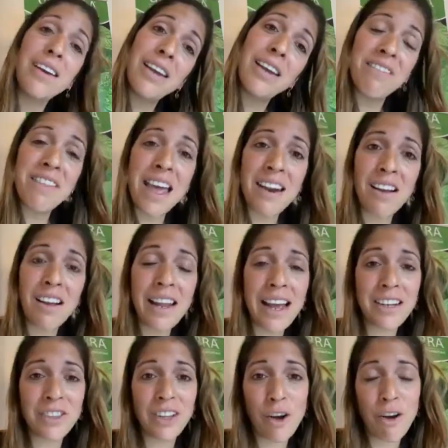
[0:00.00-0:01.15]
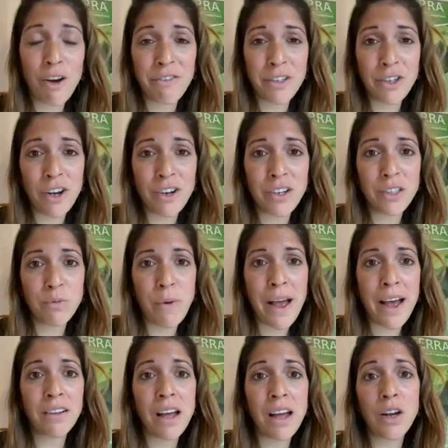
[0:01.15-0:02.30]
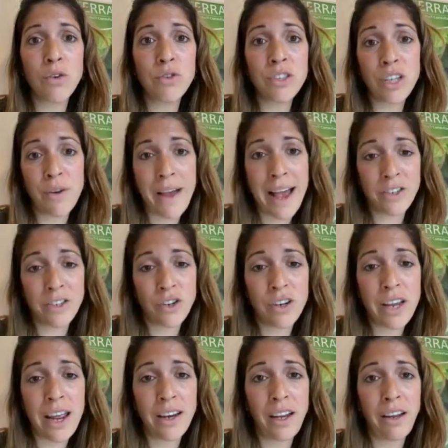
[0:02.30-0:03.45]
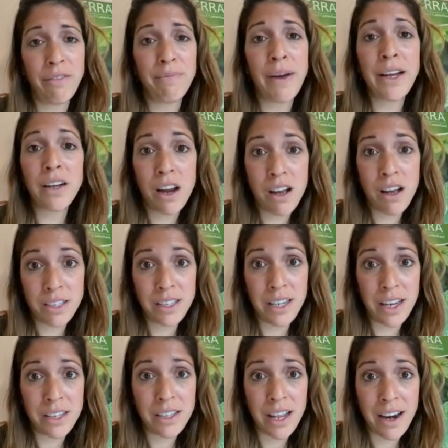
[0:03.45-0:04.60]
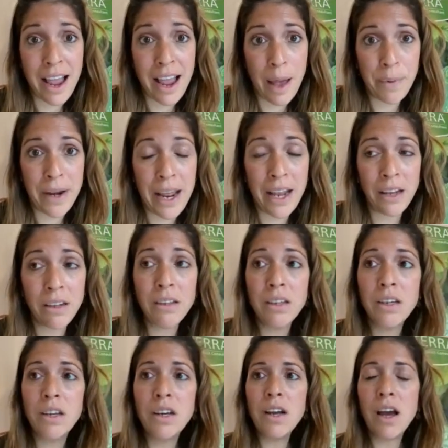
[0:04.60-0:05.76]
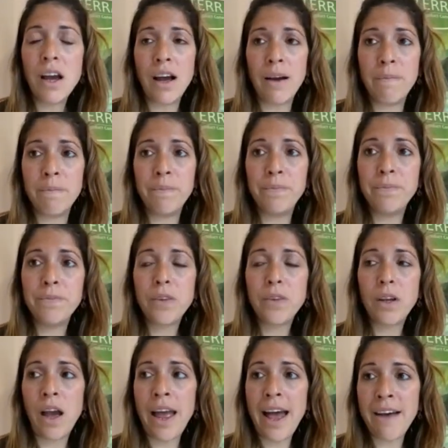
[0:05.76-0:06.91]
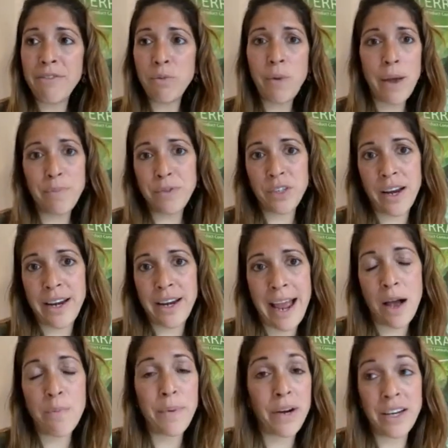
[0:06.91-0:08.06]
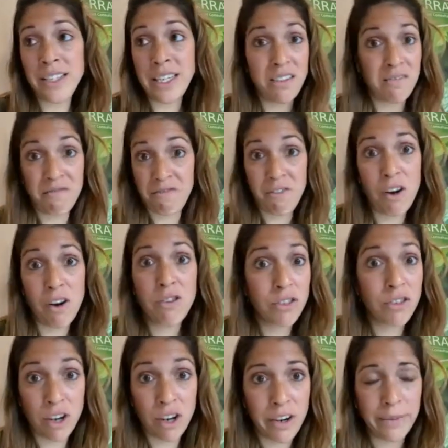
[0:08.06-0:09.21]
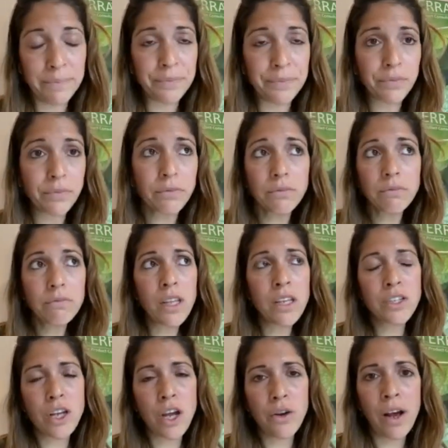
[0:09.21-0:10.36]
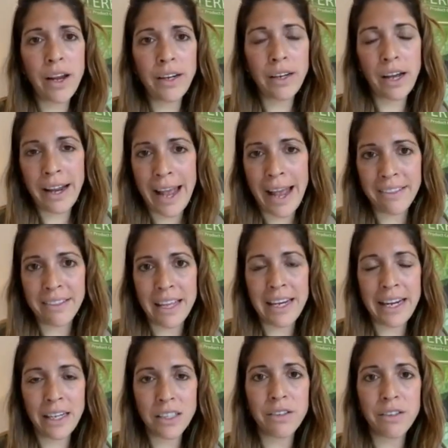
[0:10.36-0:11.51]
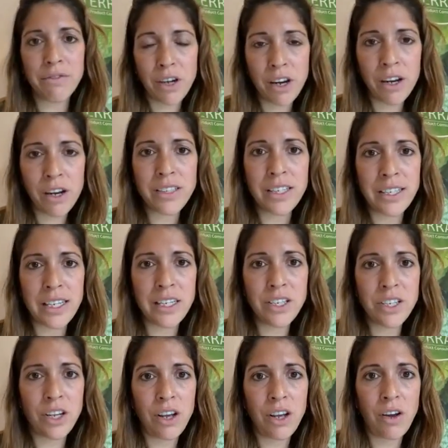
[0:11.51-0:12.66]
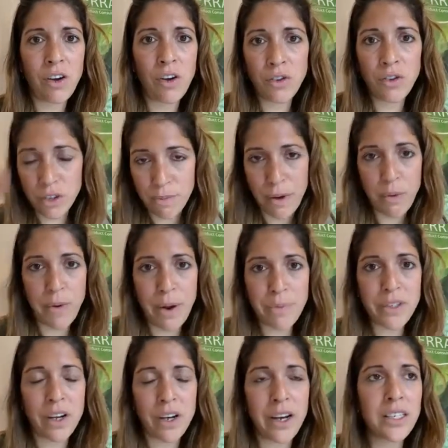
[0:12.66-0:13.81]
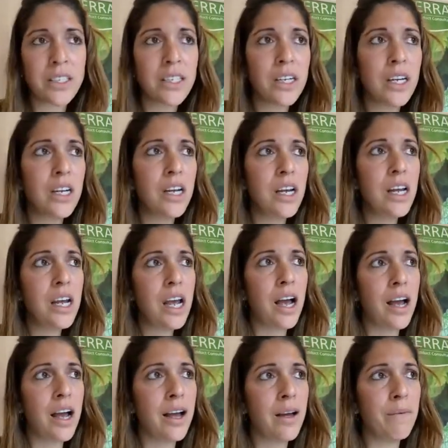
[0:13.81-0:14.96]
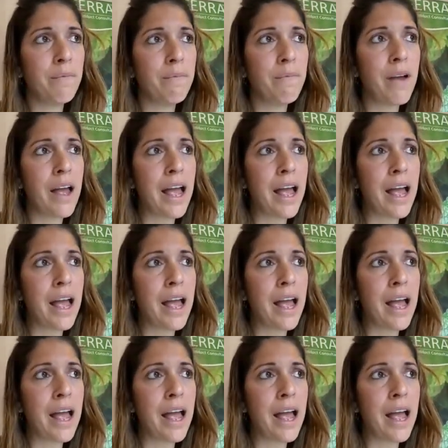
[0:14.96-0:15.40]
And then I'll add the offers on as well. I'll also add on any of my classes that are happening. I have a website now, but I didn't for a long time. So I add the links of classes onto my website. And